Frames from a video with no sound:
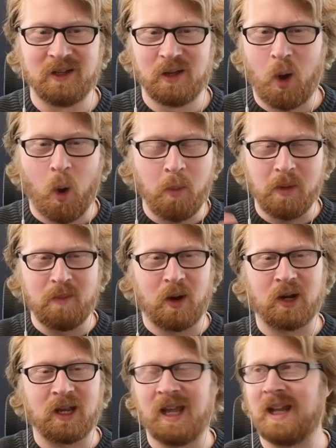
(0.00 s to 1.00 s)
open
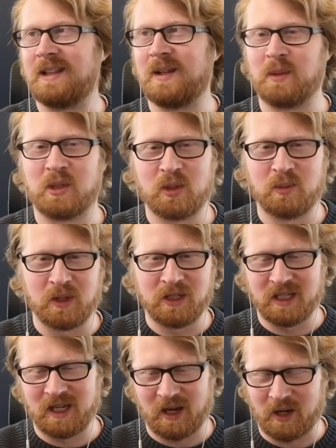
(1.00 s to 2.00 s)
market. They'll be super
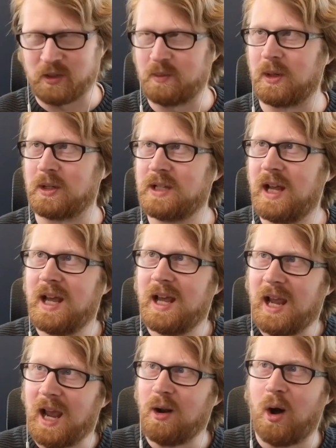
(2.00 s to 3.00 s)
easy to get customers.
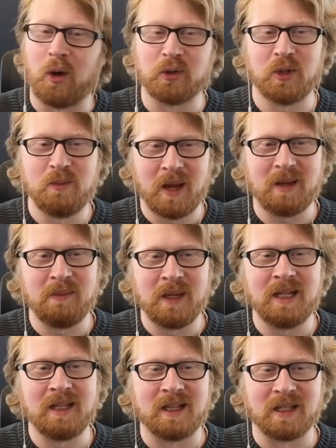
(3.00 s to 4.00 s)
It also might
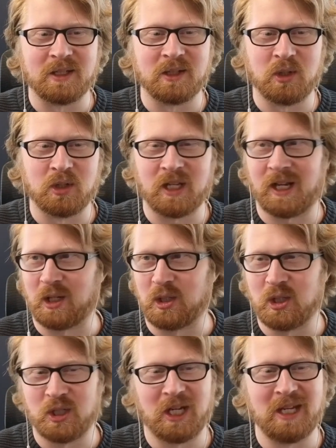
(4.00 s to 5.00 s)
mean that this is just like a
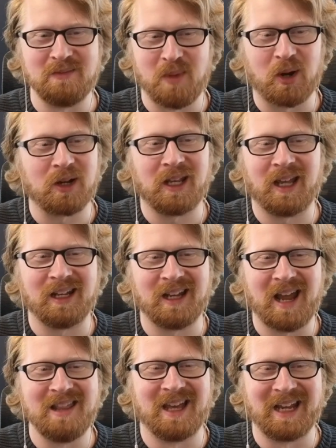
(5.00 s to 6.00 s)
shitty market.
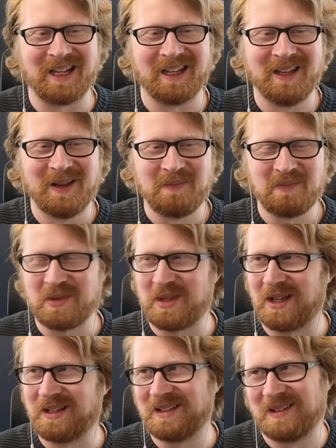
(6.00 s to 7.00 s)
And like
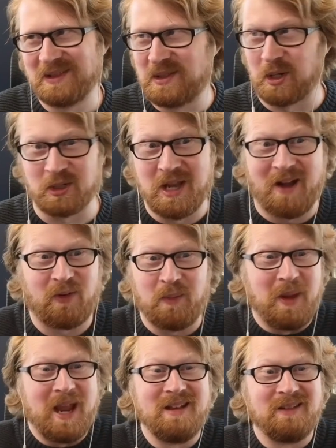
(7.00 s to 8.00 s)
there's never
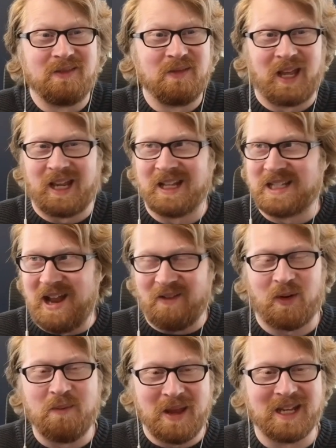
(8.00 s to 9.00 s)
been like it's
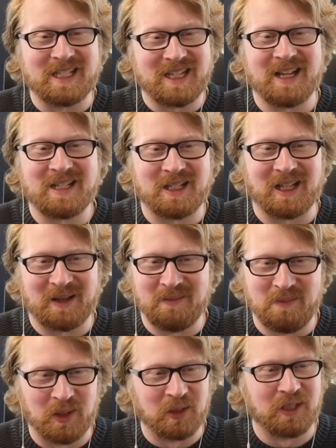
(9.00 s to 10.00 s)
never made sense to like
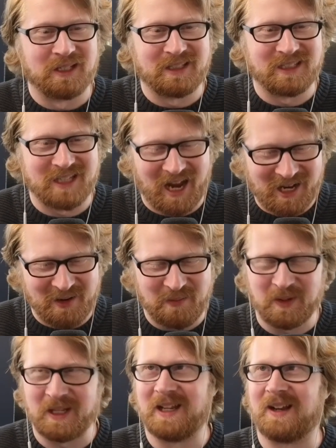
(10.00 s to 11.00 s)
build a tech
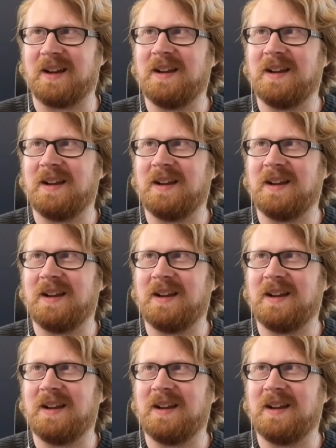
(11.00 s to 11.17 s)
company here.